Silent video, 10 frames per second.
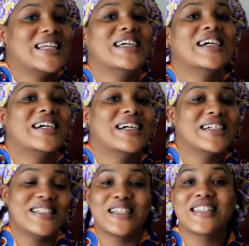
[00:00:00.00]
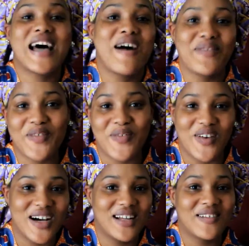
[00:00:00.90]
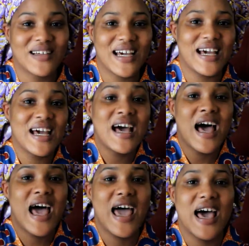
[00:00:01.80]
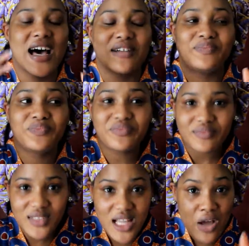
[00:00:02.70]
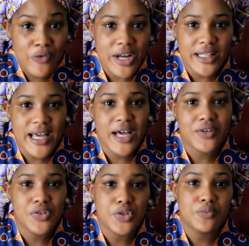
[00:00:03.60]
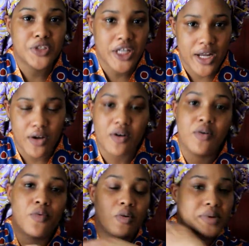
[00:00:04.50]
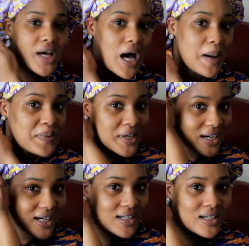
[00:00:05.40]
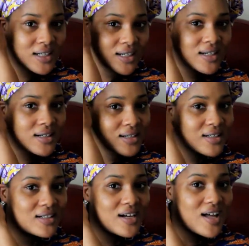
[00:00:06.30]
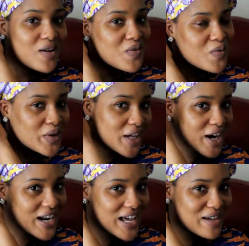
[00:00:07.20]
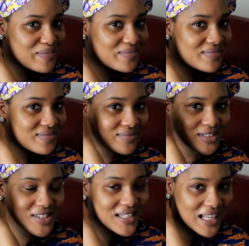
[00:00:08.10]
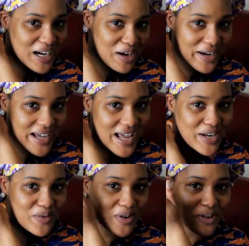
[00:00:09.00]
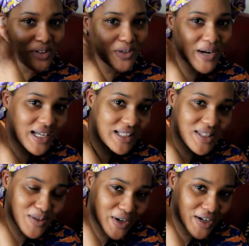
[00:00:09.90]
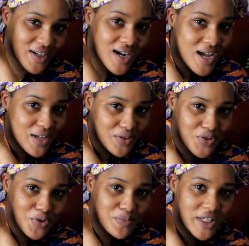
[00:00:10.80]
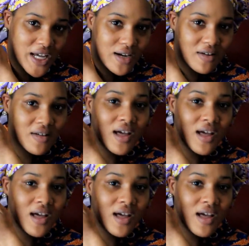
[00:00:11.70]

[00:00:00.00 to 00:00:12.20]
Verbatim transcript: here, just having fun, okay? And really, our YouTube channel will be up here with her name. Just click on it and you will go directly to her YouTube channel.